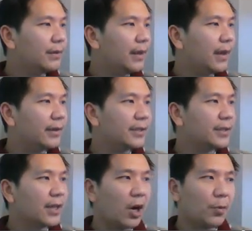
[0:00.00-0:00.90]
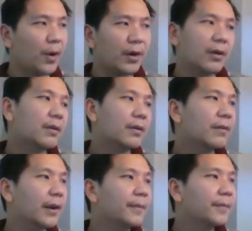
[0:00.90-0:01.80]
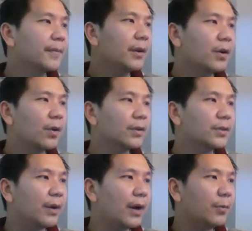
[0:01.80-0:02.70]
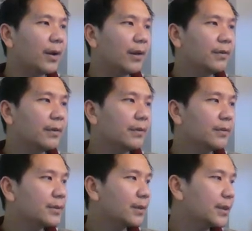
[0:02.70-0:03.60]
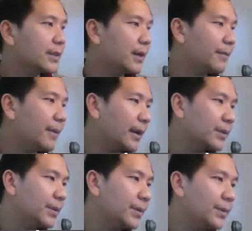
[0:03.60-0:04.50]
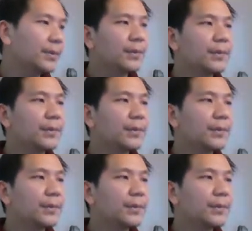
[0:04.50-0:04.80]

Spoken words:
yeah, this is hardware, right? Close to hardware level. So let's come back to